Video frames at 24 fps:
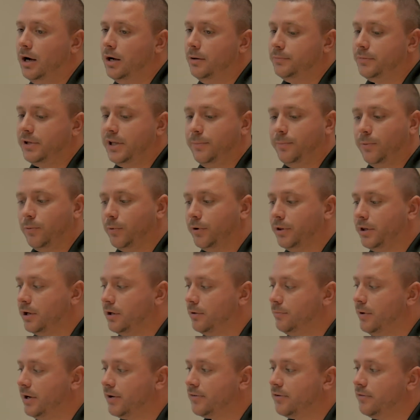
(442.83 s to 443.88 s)
Keep a really
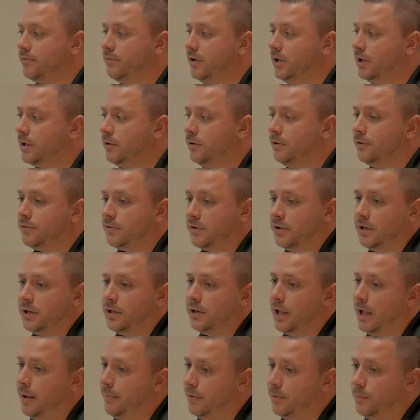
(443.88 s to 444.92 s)
good mix of vehicles,
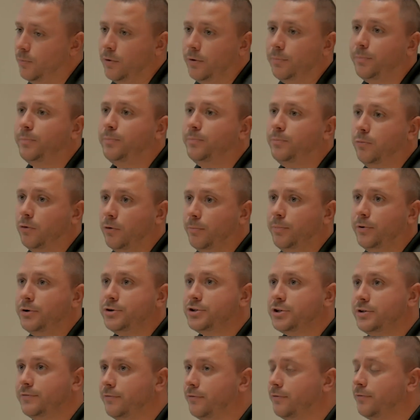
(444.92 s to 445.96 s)
and I mean we're
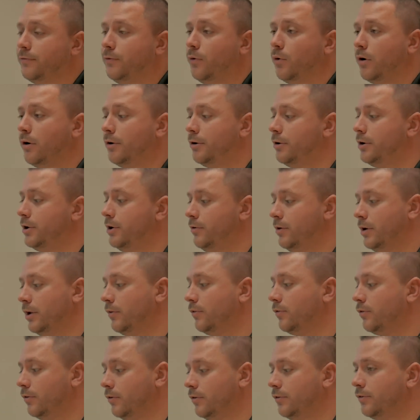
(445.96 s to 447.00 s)
pushing for 400
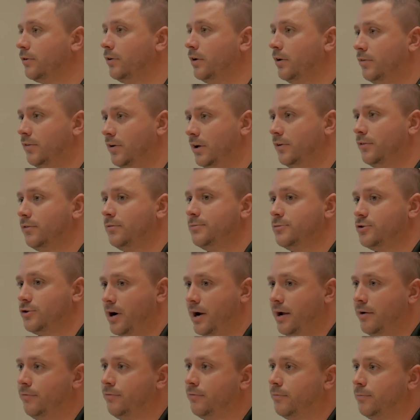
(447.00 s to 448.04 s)
units, so it's going to take some
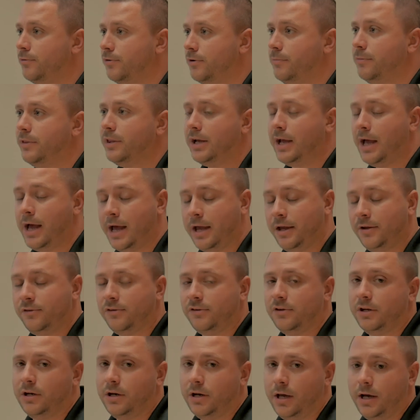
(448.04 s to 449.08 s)
drive from some of the
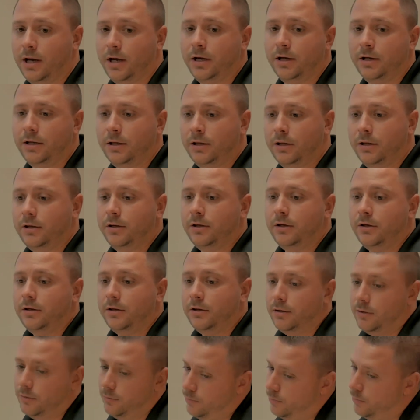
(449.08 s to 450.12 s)
guys, and
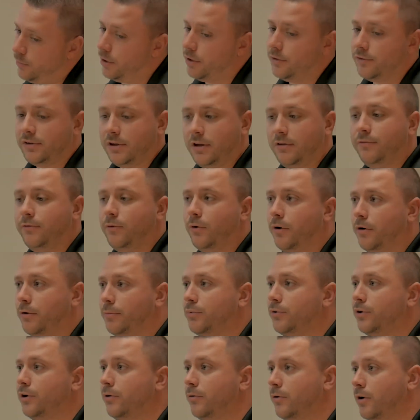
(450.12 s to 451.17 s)
we're going to sell 400
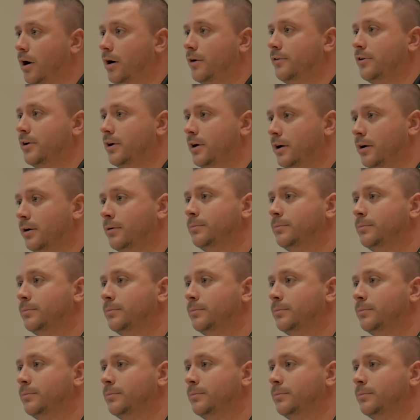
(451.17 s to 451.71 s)
pre-owned cars out of here.